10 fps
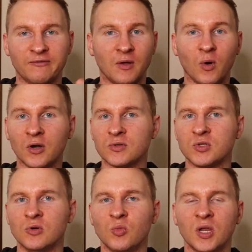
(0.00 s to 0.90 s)
If they want to do
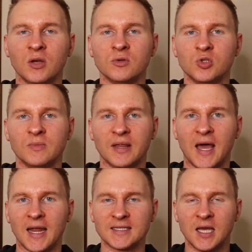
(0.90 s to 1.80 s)
Zoom, we can do Zoom on
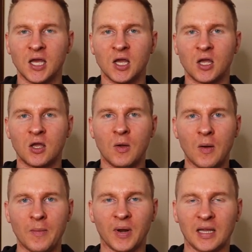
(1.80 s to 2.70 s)
that.
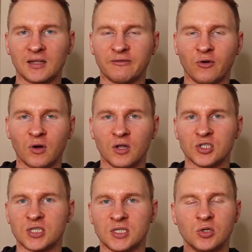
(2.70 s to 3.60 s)
But I like the phone call
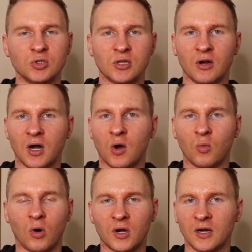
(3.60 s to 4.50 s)
just because usually they're
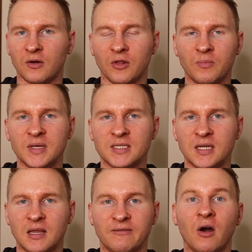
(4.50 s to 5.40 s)
out working or they're
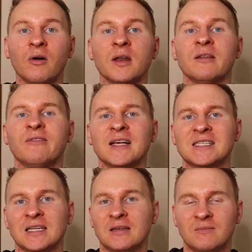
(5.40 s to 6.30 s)
busy and they've already
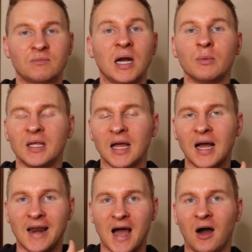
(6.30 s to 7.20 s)
invested probably
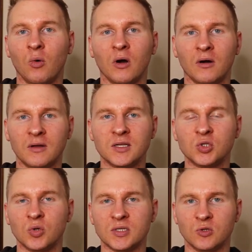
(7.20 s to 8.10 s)
an hour
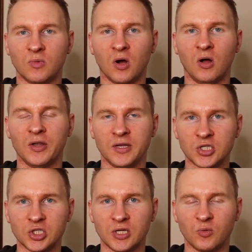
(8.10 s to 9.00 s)
into a Zoom call.
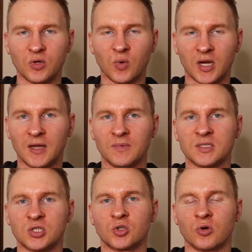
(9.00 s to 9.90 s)
Initially, we want to keep
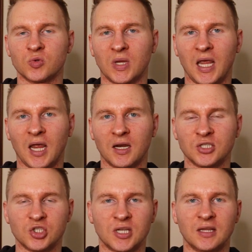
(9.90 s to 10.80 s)
this as short as we can
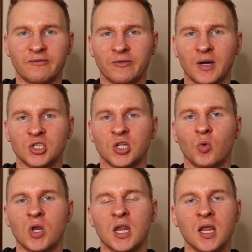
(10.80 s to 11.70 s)
to just get the information
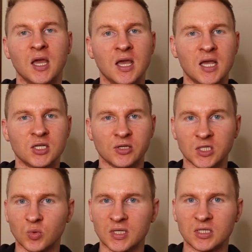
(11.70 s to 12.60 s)
that we need. So
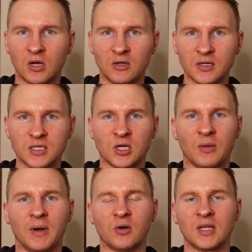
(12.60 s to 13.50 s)
that's what this call is
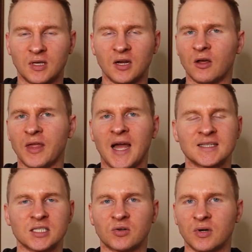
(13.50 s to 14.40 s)
all about. Getting all the
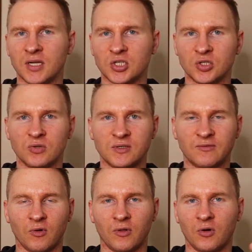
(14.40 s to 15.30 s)
access credentials
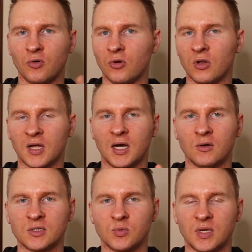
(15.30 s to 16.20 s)
for their Google
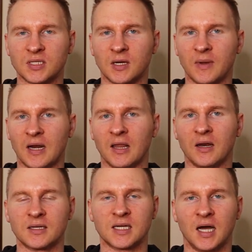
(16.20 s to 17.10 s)
account so we can set up
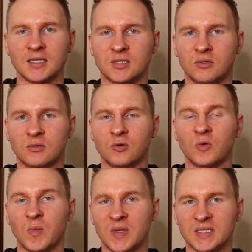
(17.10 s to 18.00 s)
analytics, console,
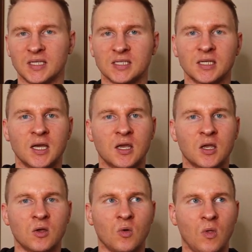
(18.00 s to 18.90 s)
Google My Business,
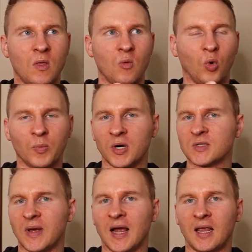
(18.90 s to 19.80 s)

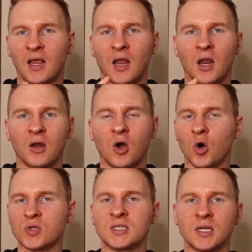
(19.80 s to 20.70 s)
WordPress backend,
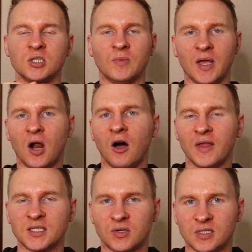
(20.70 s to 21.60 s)
hosting, domain, all
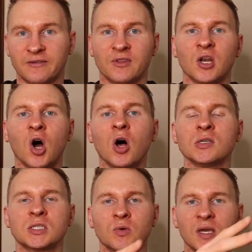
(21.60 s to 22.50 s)
that sort of stuff. And then
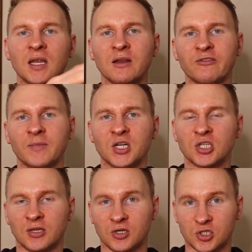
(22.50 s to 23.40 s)
also getting
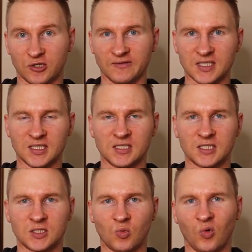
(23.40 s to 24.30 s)
information on their
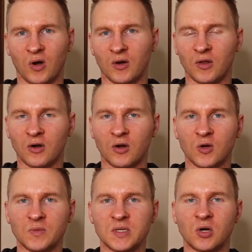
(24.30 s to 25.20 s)
services, where they're
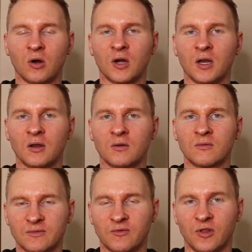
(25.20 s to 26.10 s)
going to be targeting
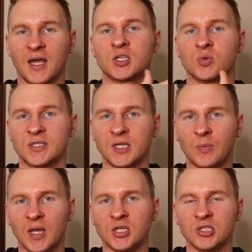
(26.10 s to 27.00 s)
for the actual city
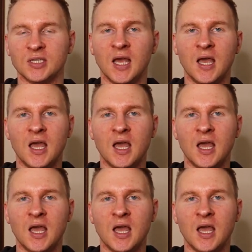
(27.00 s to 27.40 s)
pages.